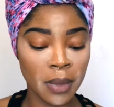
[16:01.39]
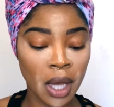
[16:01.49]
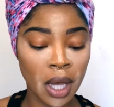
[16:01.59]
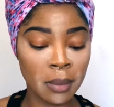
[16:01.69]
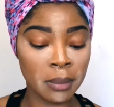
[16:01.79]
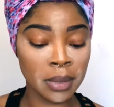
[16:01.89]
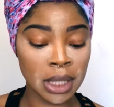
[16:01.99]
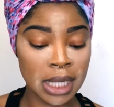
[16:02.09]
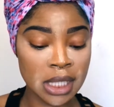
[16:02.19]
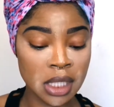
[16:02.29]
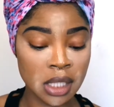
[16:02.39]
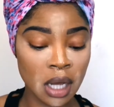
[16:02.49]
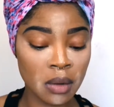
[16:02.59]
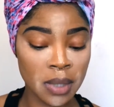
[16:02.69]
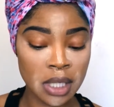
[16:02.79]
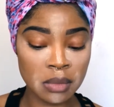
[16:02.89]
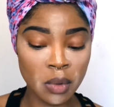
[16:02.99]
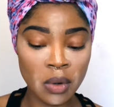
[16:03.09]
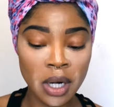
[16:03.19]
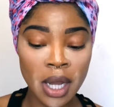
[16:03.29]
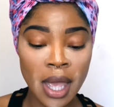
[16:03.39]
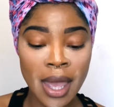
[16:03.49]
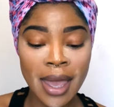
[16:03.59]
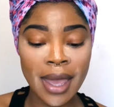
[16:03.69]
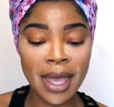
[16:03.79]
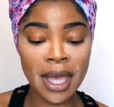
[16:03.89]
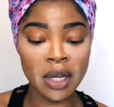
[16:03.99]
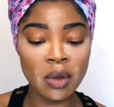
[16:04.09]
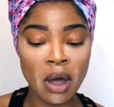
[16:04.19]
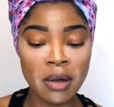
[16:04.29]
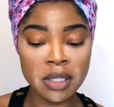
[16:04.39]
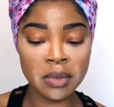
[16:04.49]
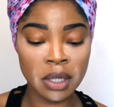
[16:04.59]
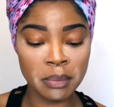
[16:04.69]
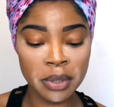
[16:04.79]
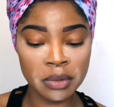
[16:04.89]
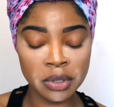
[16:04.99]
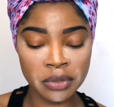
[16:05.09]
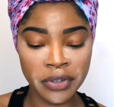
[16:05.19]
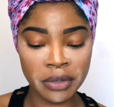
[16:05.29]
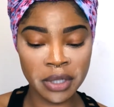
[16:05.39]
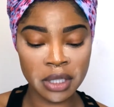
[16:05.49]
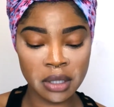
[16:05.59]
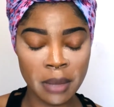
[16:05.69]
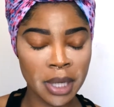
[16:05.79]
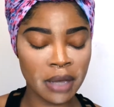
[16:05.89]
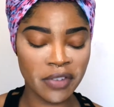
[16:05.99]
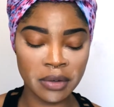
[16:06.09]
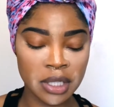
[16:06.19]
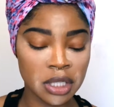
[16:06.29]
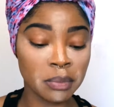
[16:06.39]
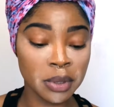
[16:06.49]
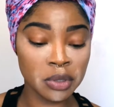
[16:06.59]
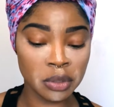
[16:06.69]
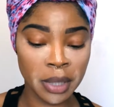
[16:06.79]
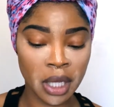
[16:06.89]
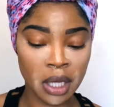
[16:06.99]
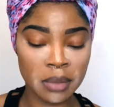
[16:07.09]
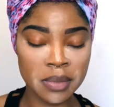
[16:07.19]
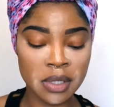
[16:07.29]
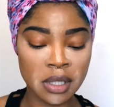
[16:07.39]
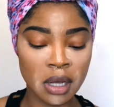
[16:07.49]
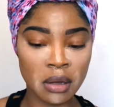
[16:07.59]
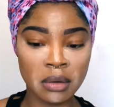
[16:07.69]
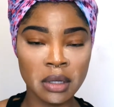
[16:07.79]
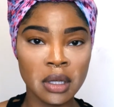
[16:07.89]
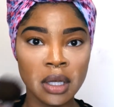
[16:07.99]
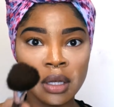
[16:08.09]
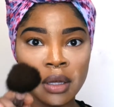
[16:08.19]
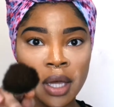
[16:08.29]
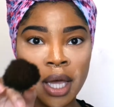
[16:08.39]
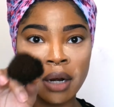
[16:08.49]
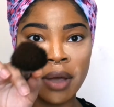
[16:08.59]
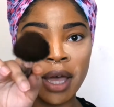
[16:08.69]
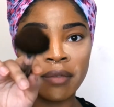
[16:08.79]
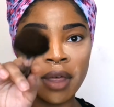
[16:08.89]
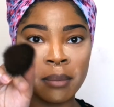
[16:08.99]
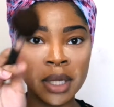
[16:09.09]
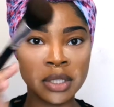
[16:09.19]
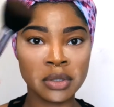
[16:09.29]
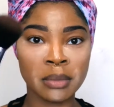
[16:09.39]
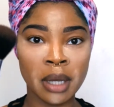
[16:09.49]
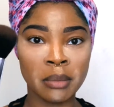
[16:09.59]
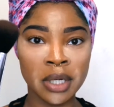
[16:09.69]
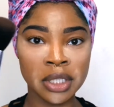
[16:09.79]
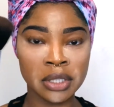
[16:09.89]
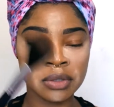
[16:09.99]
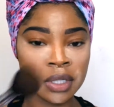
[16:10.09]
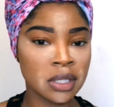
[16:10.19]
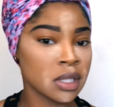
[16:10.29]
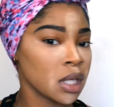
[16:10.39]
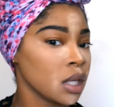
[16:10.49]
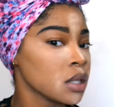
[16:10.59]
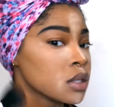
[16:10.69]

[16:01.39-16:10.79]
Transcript: Less is always more. And you always want to build your foundation. I mean, not foundation, build your makeup. So I don't have that much on my brush, as you can see.